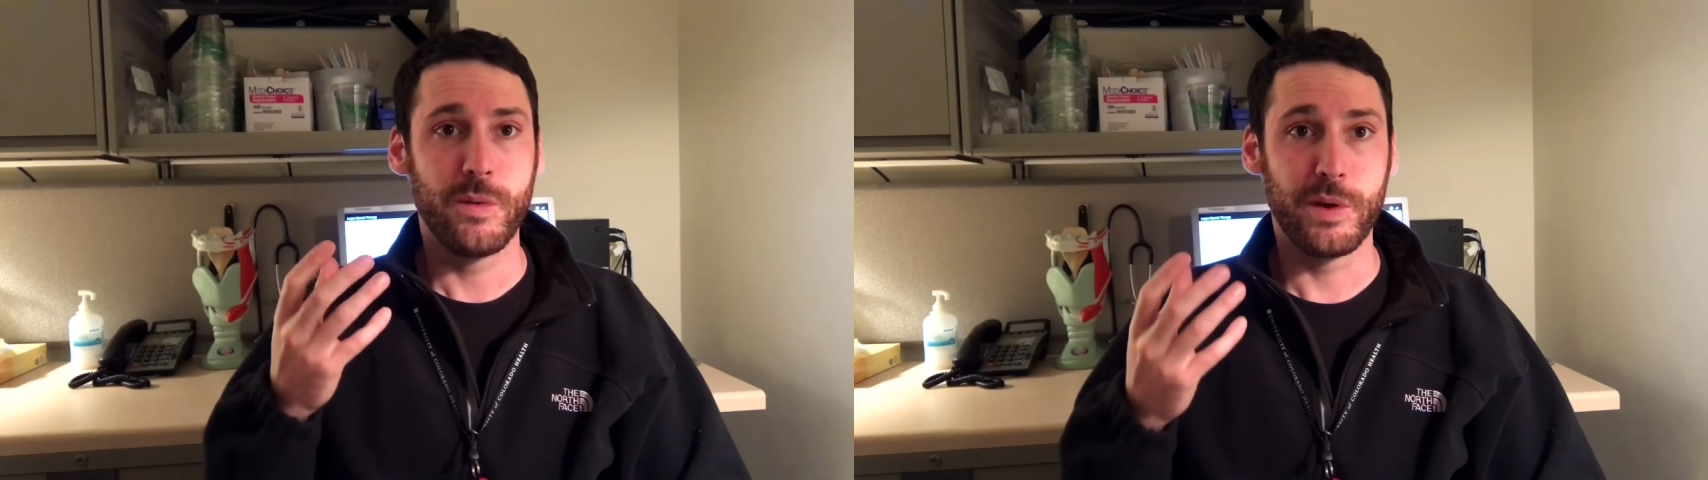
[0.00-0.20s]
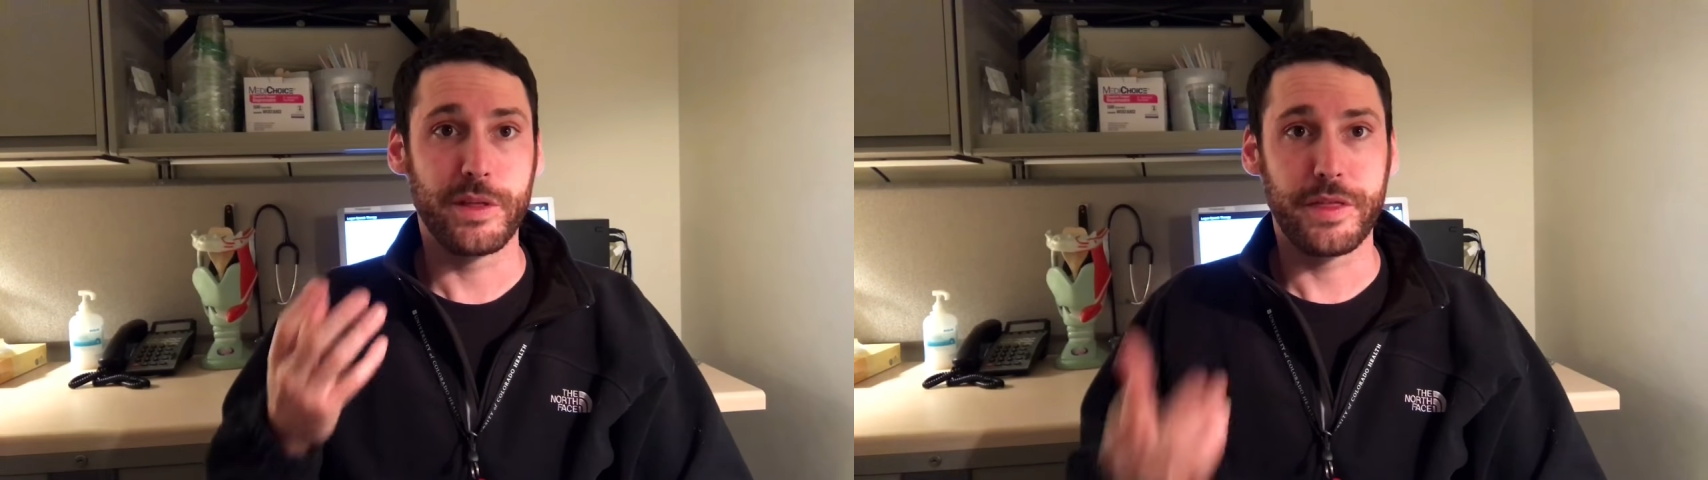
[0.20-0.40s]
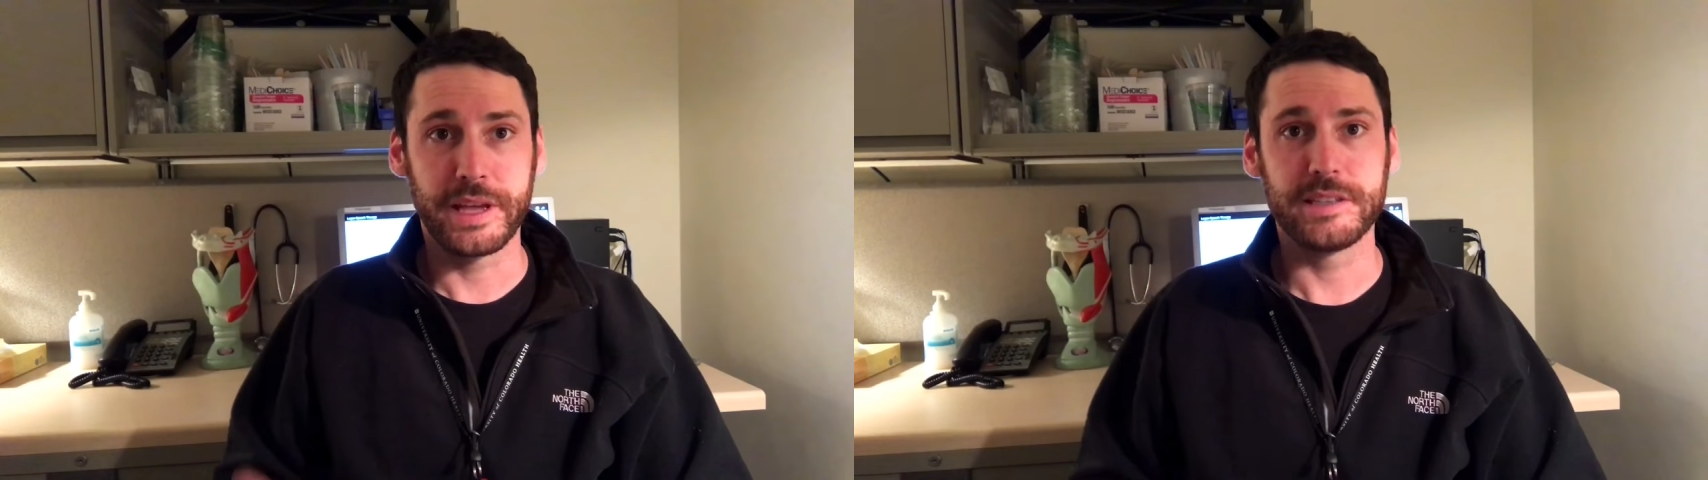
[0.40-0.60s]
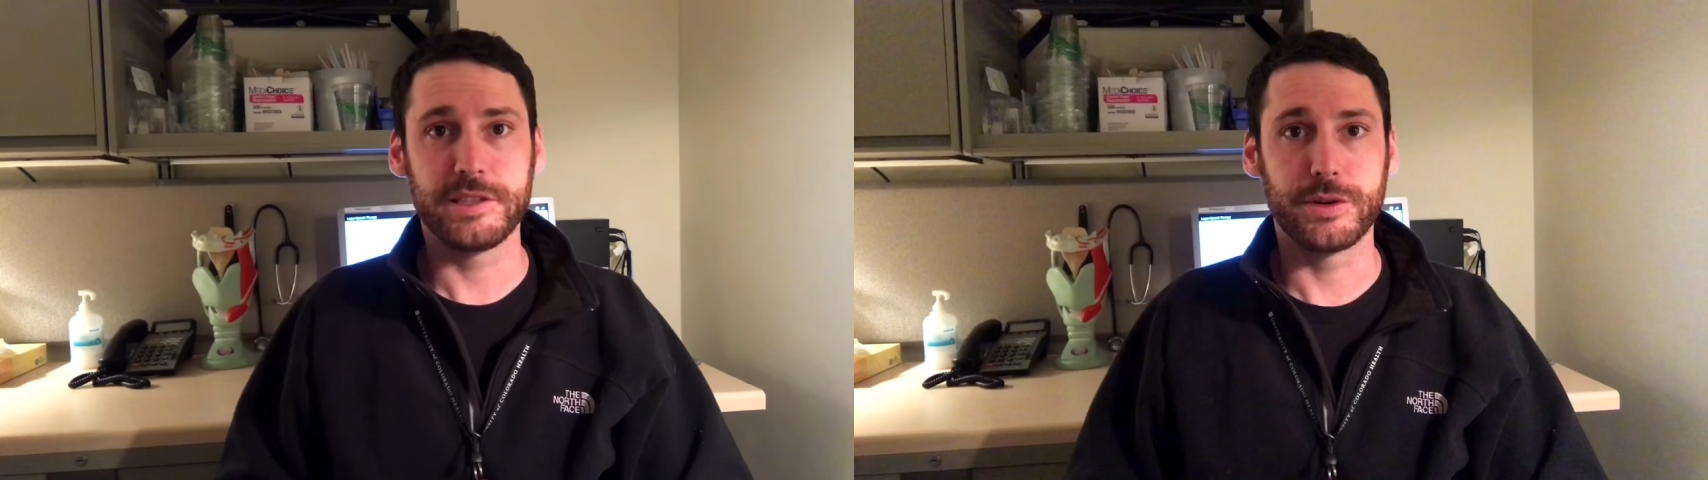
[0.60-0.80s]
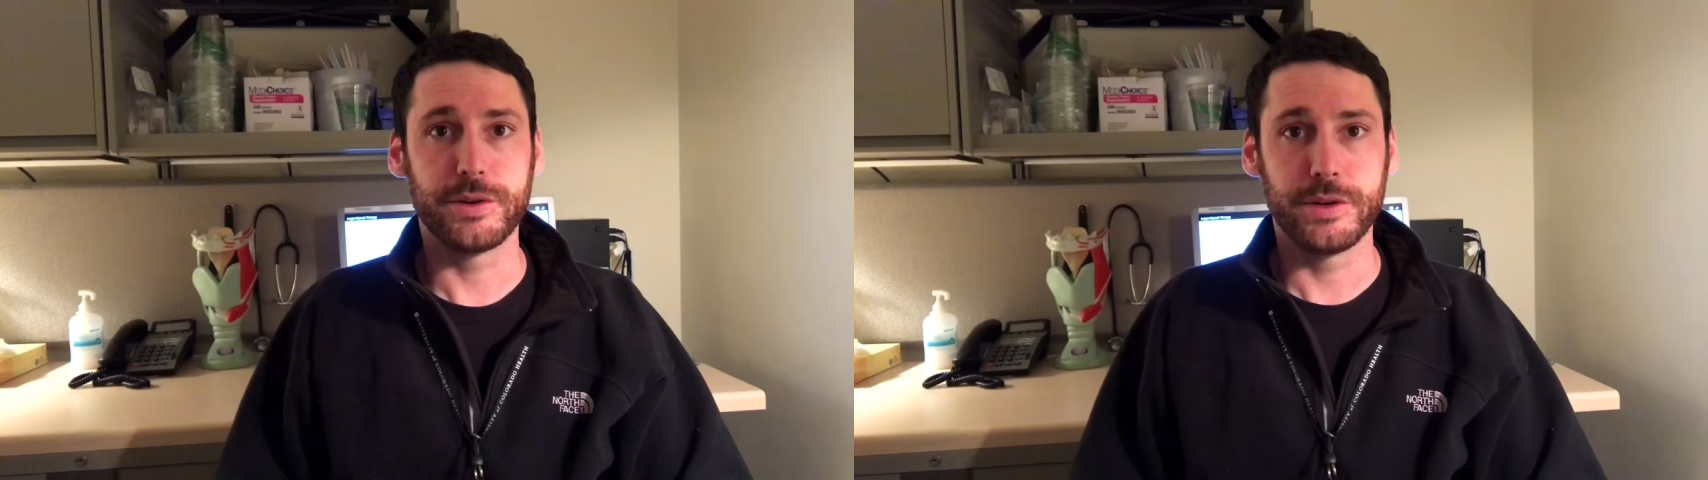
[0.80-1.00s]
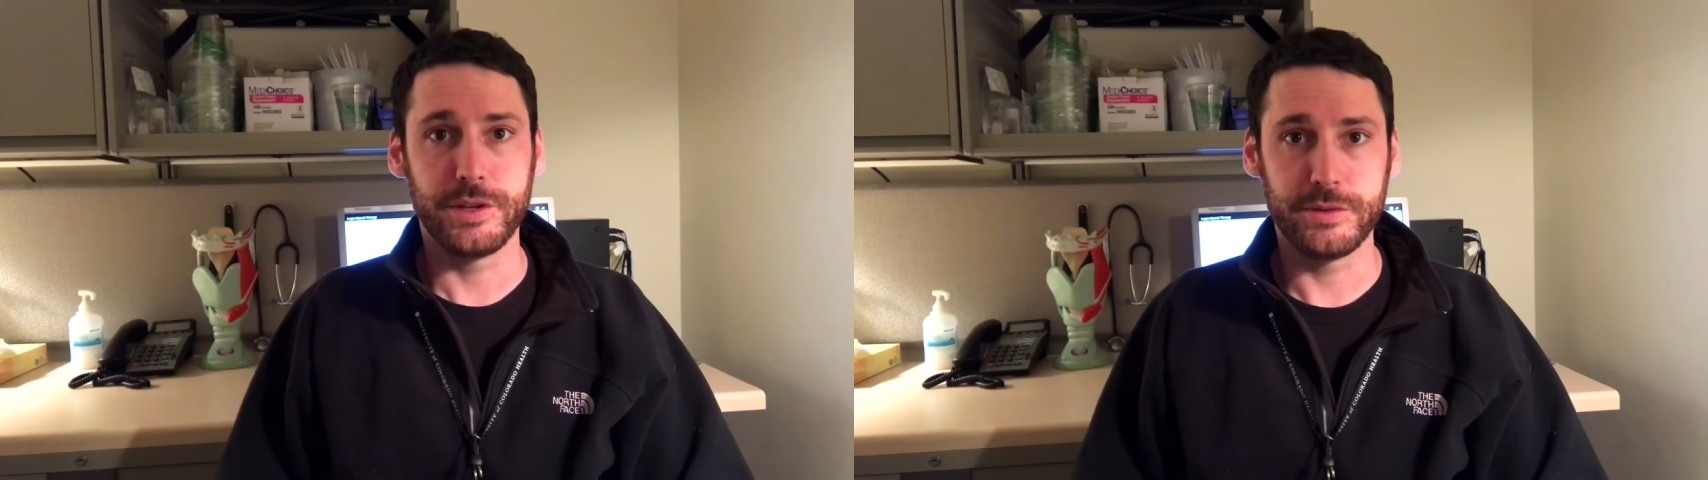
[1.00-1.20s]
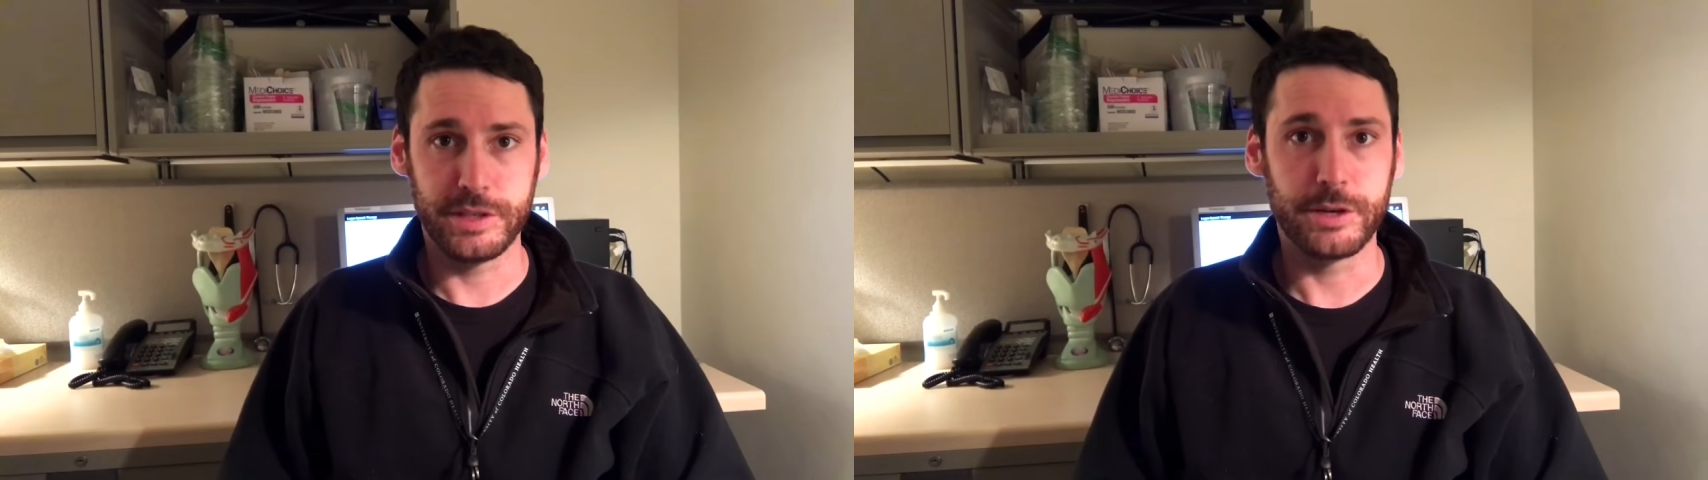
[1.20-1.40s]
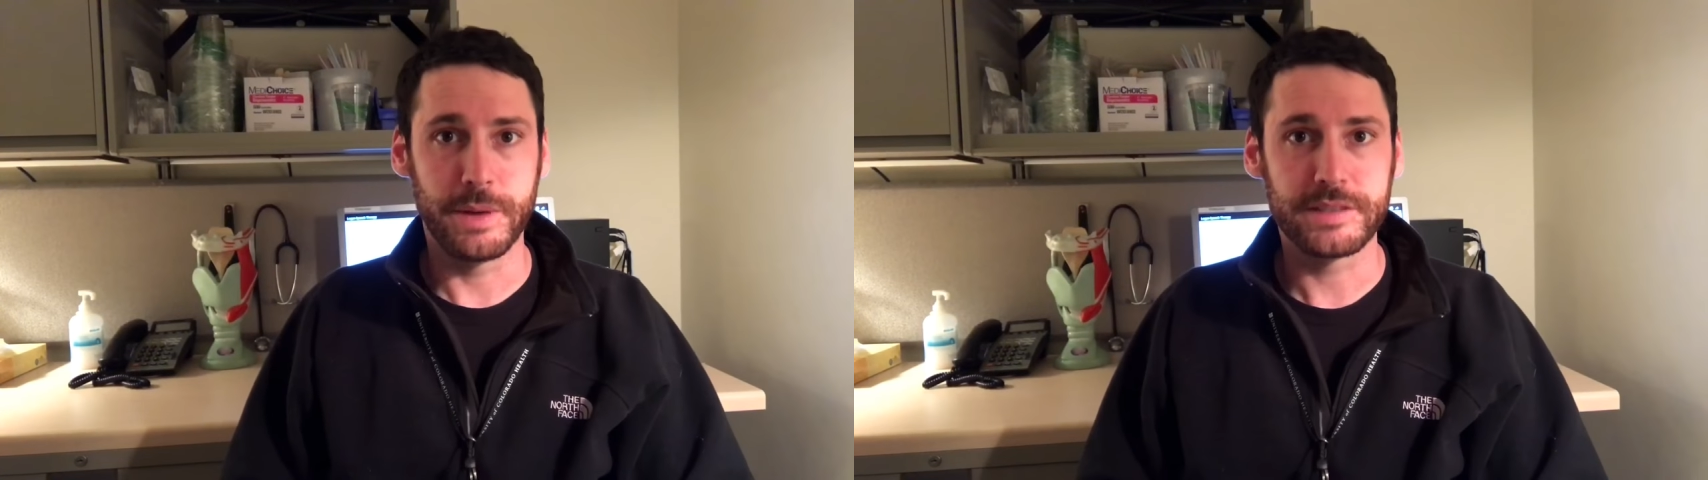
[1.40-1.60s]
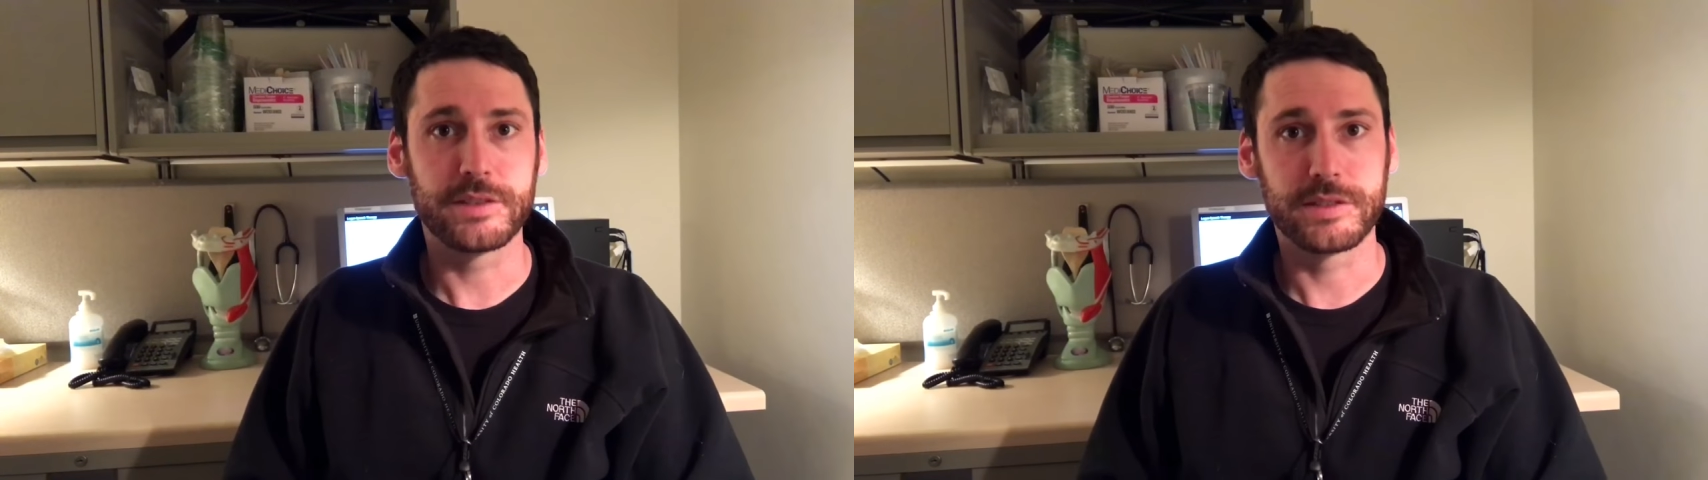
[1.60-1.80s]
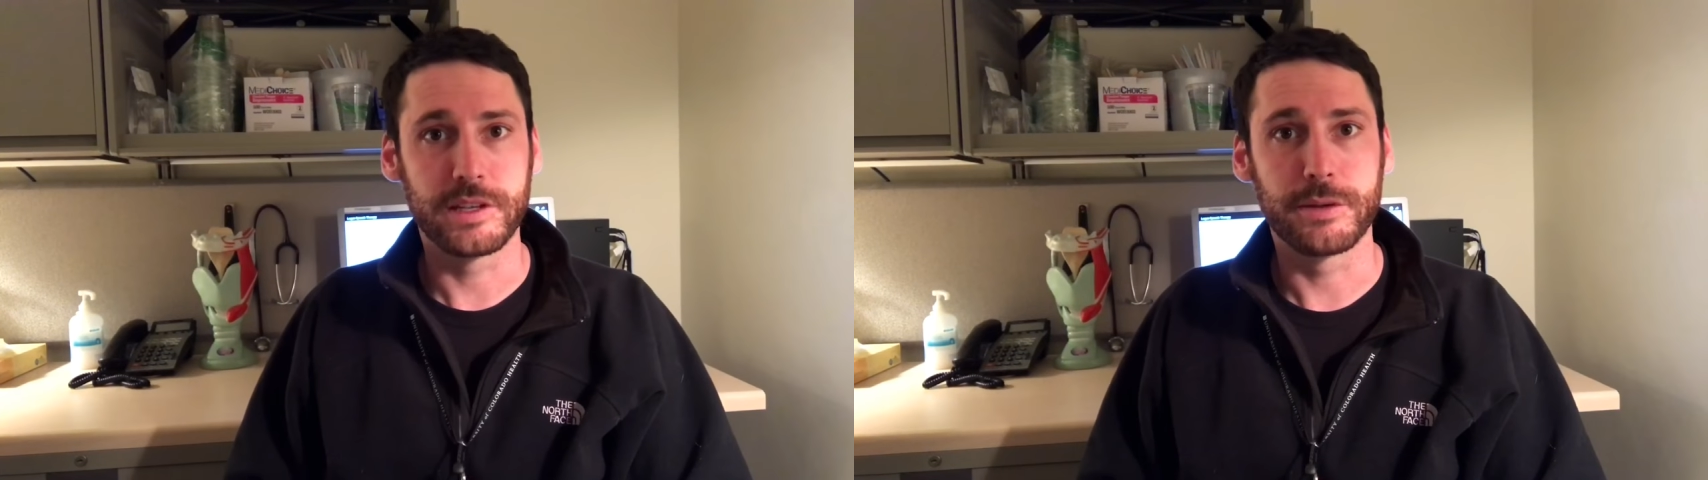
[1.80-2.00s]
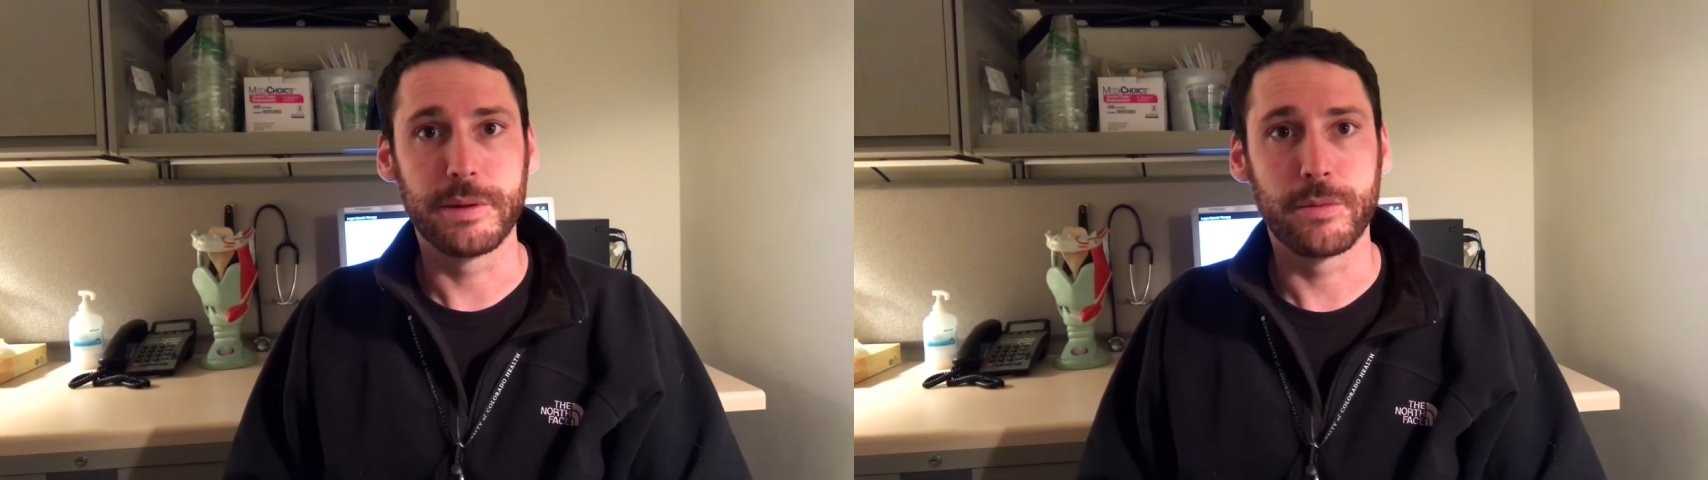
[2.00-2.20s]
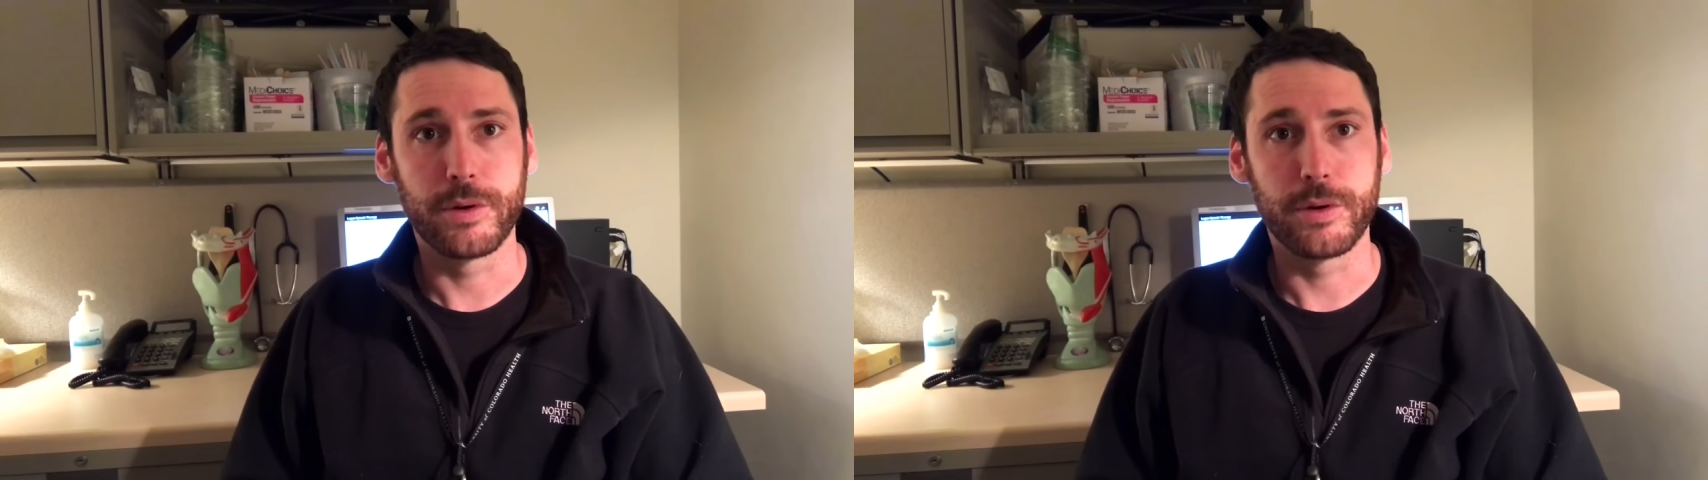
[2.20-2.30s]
Well, the thing is you're using your muscles a little bit